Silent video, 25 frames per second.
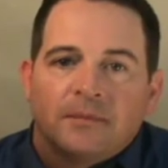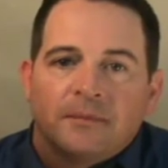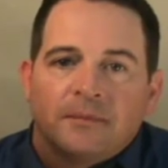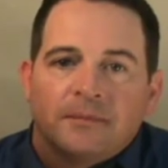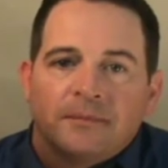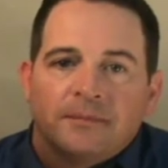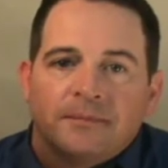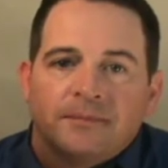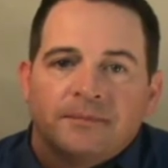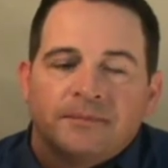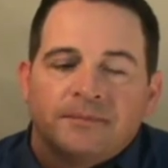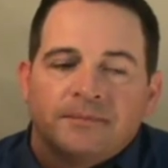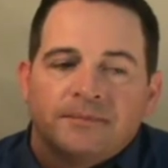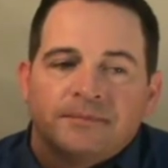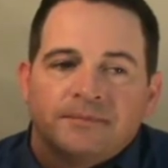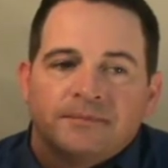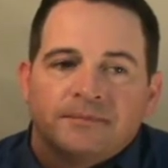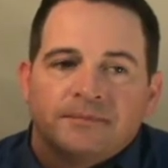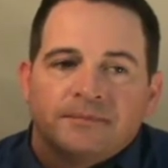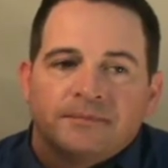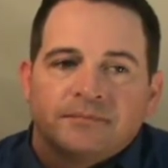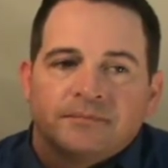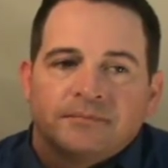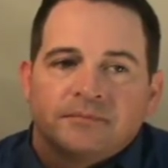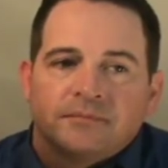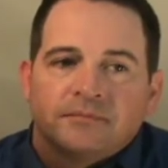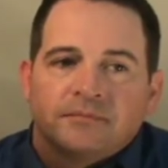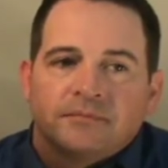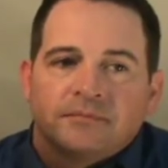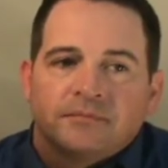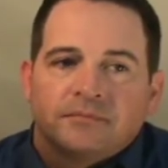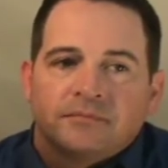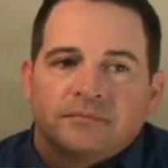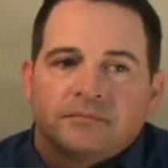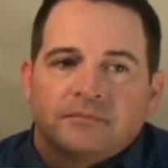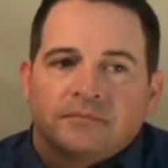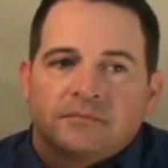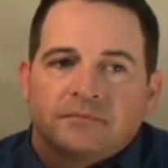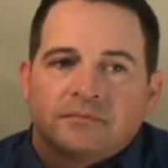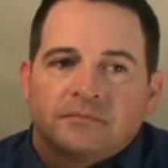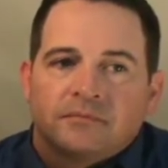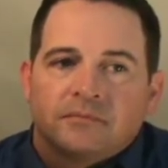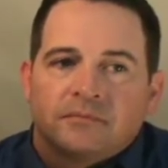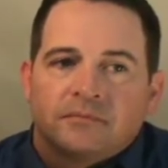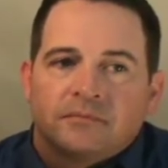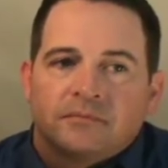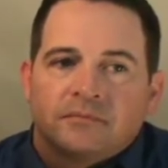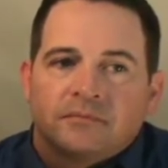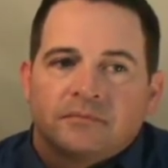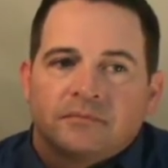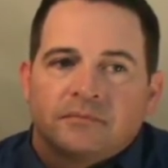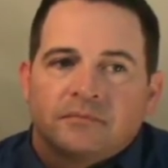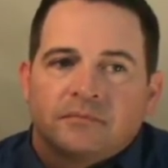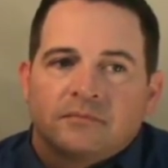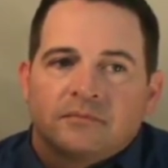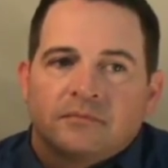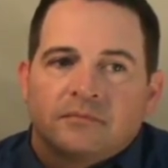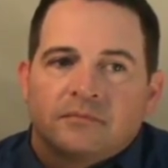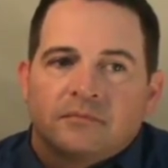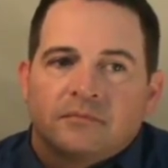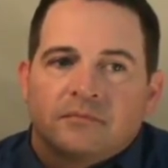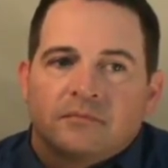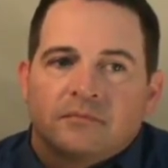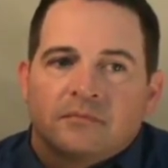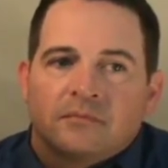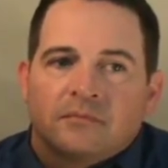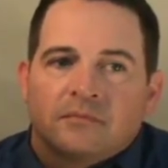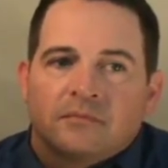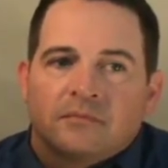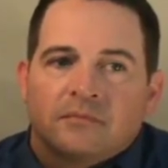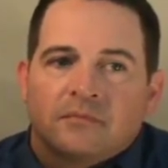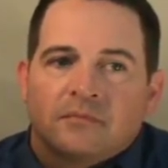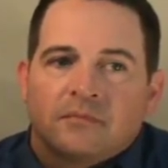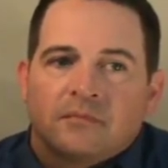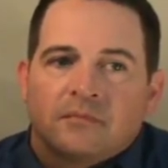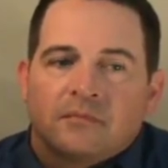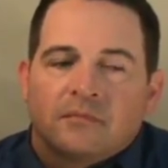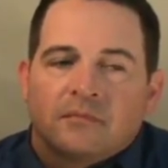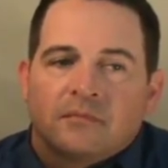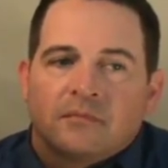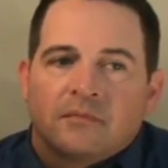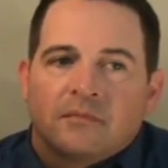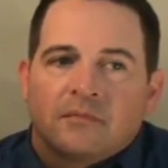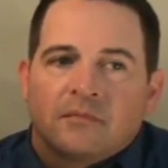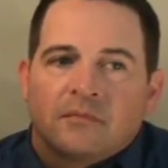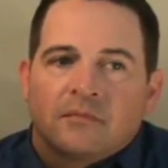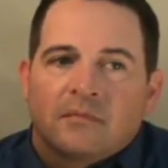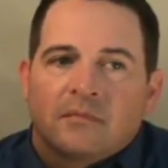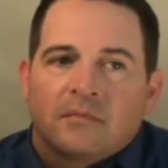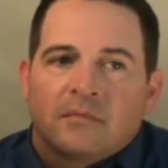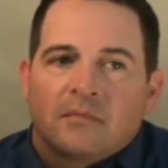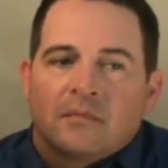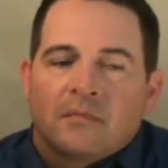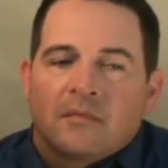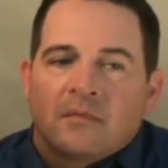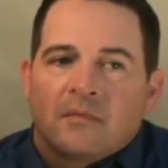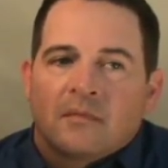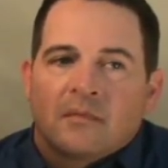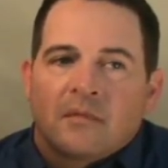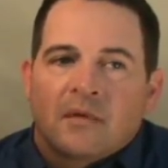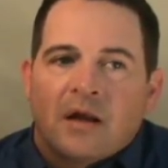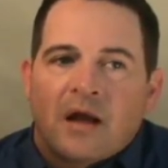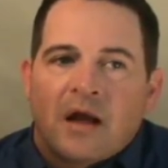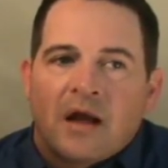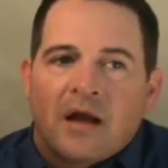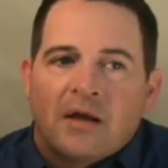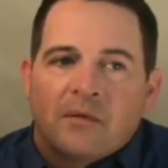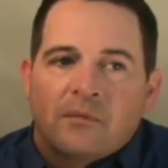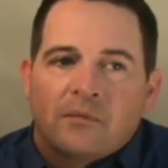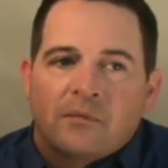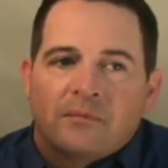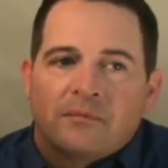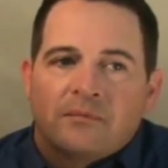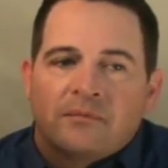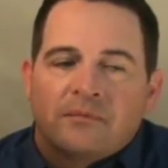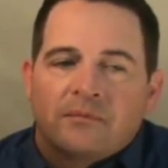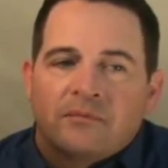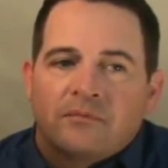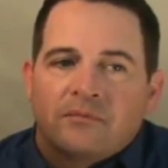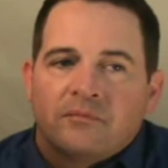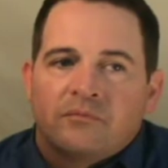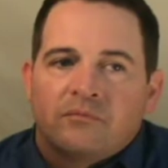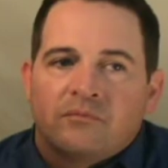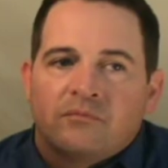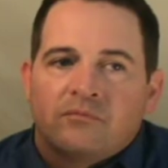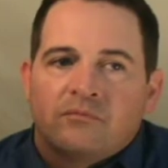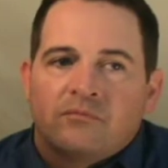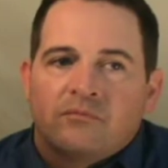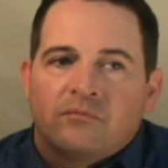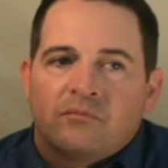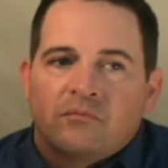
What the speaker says: (silence)